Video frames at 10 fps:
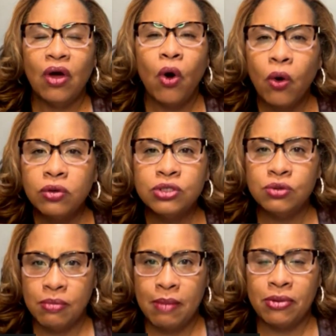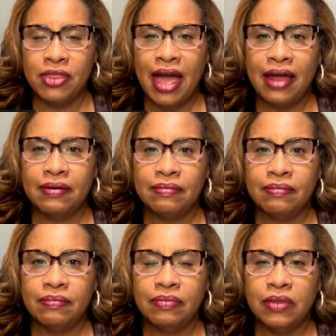Always remember that.
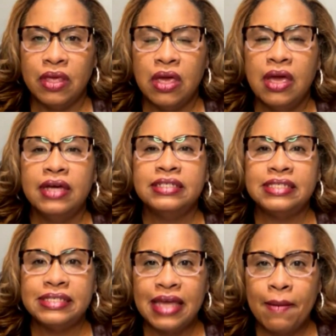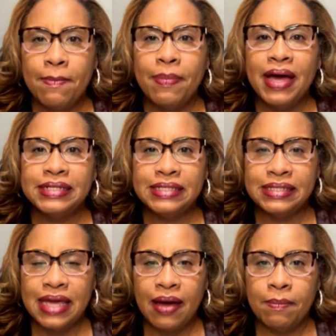Step by
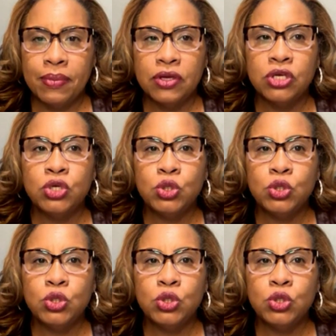step, you